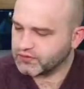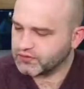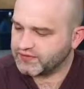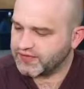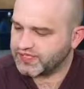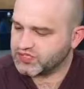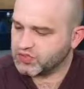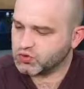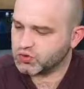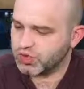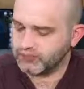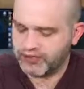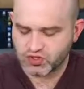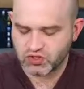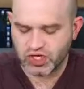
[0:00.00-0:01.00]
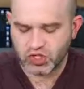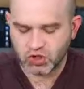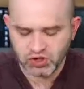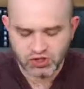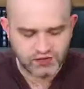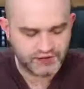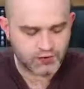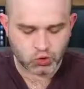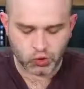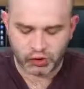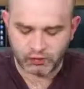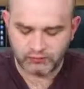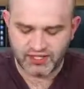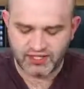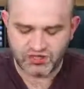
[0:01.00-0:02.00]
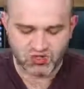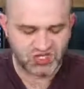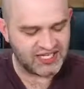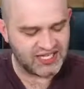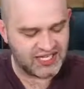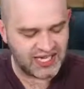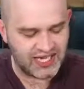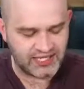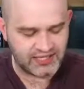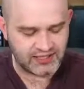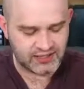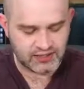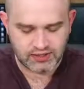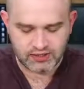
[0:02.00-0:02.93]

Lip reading: That's the trailblazer. I could get the trailblazer again